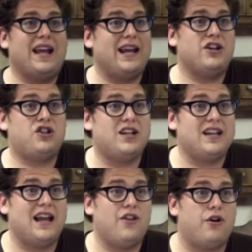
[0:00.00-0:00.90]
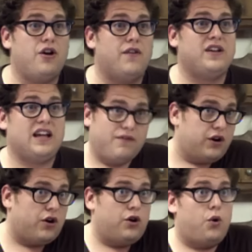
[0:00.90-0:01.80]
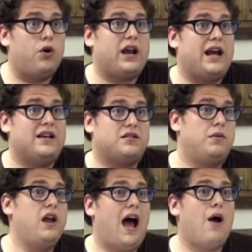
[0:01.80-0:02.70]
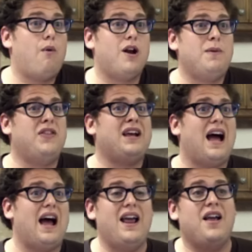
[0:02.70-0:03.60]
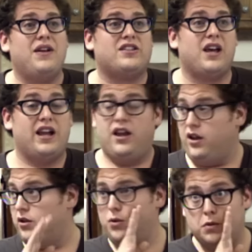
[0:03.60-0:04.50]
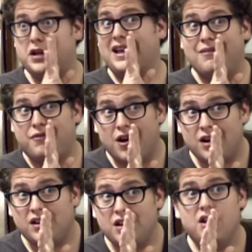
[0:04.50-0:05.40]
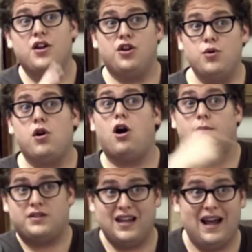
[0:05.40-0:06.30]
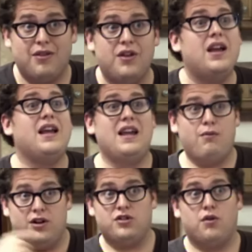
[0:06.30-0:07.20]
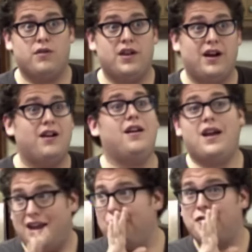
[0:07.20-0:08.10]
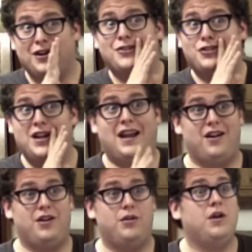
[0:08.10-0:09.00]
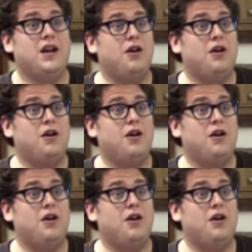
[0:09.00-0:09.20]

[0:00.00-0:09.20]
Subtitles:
can't get his shit together enough to give a girl an orgasm. Okay. I want to be the guy that's like, you want to get fucked? You call up Seth. He runs over there. He'll fuck the shit out of you.